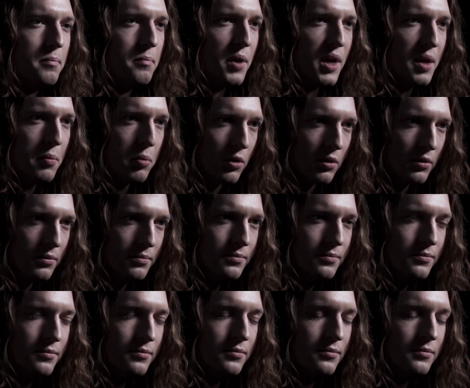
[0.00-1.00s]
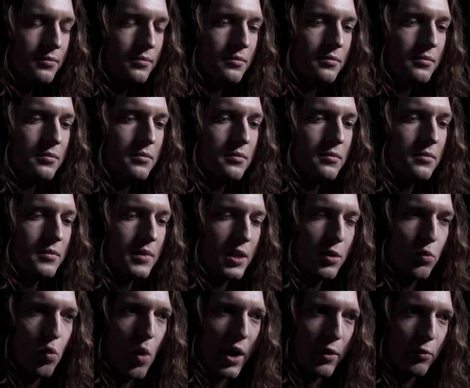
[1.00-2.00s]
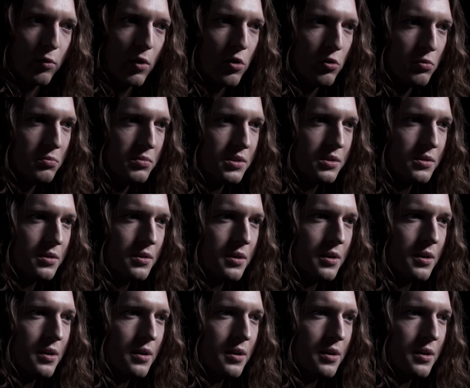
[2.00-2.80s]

people in white robes.